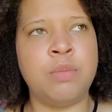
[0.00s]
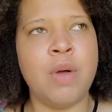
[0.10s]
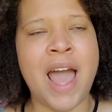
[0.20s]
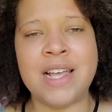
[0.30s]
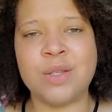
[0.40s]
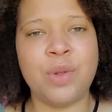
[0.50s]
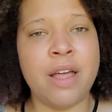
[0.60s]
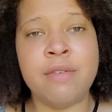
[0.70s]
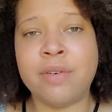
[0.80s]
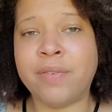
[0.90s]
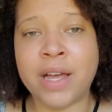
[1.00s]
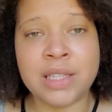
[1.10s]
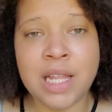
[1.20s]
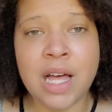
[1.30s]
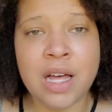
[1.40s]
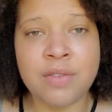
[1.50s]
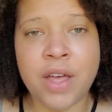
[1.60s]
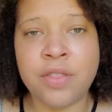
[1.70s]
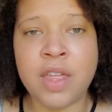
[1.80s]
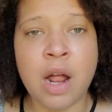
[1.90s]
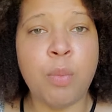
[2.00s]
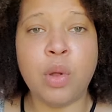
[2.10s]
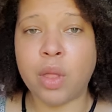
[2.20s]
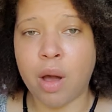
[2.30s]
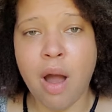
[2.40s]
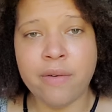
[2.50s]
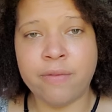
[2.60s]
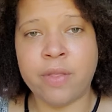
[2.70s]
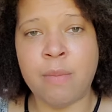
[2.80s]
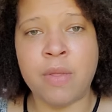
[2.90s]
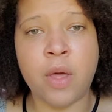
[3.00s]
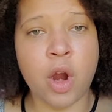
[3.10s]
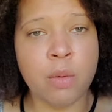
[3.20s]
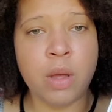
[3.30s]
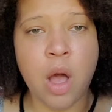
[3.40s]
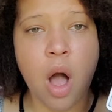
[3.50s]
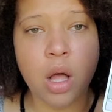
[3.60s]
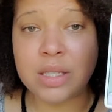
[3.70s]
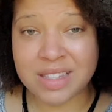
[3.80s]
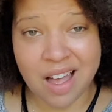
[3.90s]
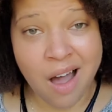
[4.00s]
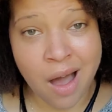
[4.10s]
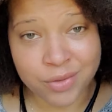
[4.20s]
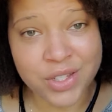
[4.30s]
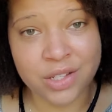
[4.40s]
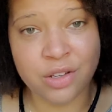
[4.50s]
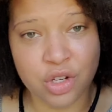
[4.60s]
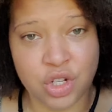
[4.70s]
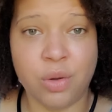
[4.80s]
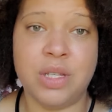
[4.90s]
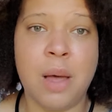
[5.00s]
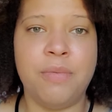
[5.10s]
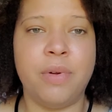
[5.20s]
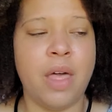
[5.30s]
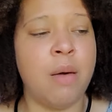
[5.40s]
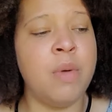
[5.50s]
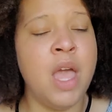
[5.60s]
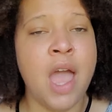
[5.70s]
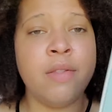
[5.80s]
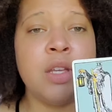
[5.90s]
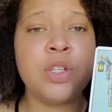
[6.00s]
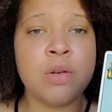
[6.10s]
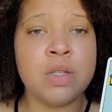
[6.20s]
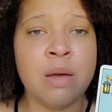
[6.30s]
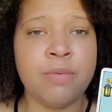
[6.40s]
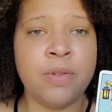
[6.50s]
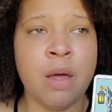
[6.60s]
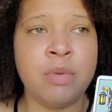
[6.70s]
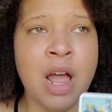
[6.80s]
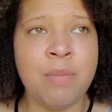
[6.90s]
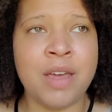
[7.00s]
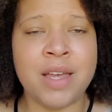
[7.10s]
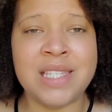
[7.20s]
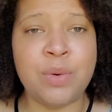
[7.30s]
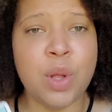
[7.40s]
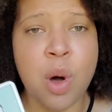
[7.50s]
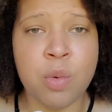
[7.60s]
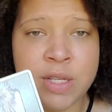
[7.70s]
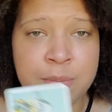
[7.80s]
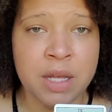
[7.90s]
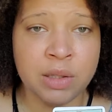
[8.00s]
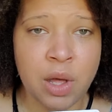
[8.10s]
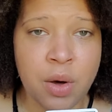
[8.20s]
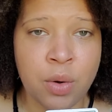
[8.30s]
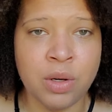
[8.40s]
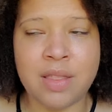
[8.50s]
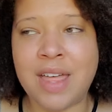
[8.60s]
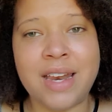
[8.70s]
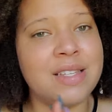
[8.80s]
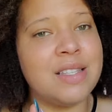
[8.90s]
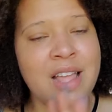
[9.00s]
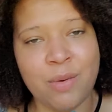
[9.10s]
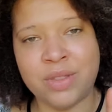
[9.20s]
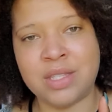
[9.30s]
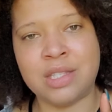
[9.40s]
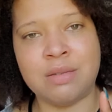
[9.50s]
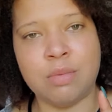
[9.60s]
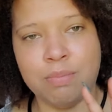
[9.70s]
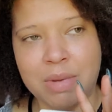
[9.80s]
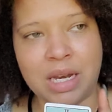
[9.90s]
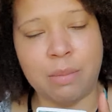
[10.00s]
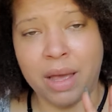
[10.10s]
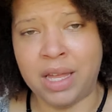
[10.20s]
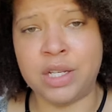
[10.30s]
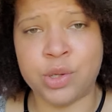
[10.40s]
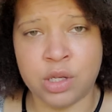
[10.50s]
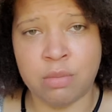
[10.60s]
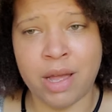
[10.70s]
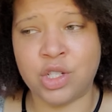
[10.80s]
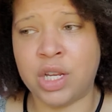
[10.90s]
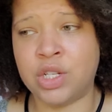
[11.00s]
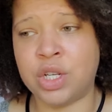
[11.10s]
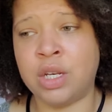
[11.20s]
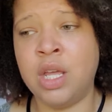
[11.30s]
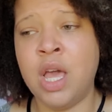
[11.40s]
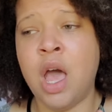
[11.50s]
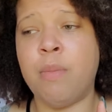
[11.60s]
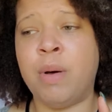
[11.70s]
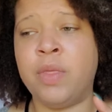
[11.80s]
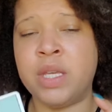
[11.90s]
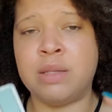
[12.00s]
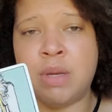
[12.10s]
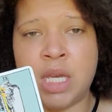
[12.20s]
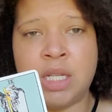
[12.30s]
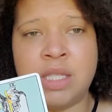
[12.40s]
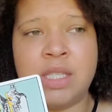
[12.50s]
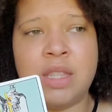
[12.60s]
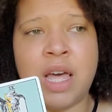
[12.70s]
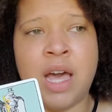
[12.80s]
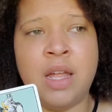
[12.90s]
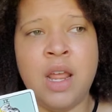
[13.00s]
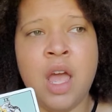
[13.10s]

ask, will I ever find love? And then I'll pull a card for them, and the Hermit often shows up for them. And it shows up for them not because they will always be alone. That is not what this is meaning by any stretch of the imagination, but this means that